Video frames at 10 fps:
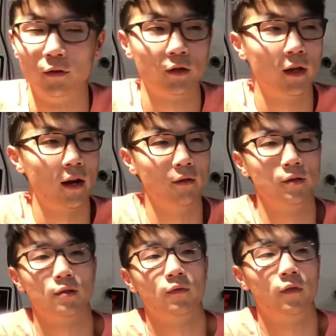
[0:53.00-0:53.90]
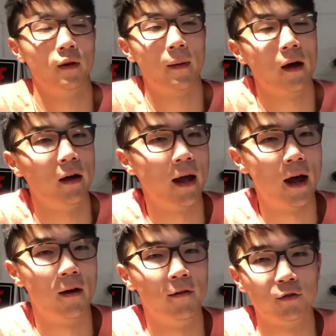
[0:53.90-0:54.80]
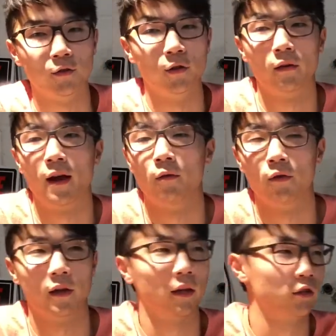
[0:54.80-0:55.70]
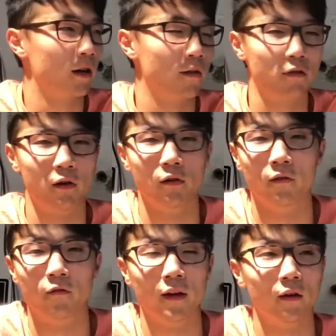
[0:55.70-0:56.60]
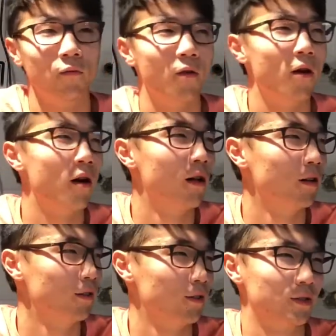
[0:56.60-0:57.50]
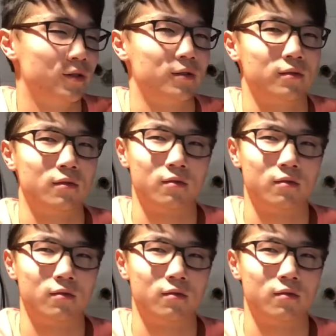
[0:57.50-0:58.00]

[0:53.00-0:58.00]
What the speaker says: was for about an hour. I was screwing around with trying to throw in fake walls,